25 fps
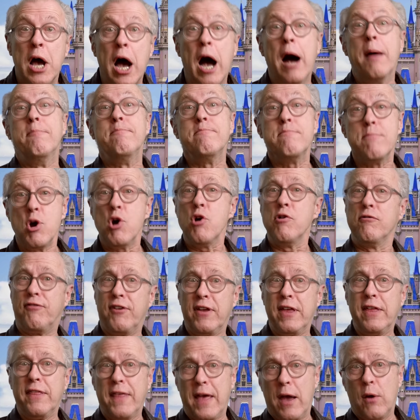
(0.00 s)
a
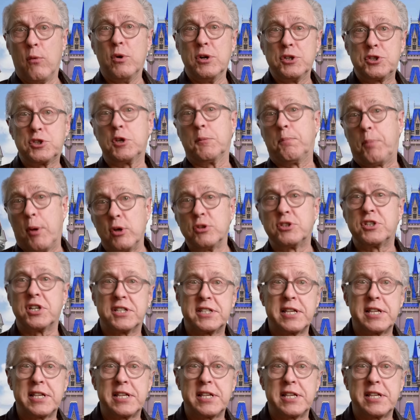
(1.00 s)
movie that was supposed to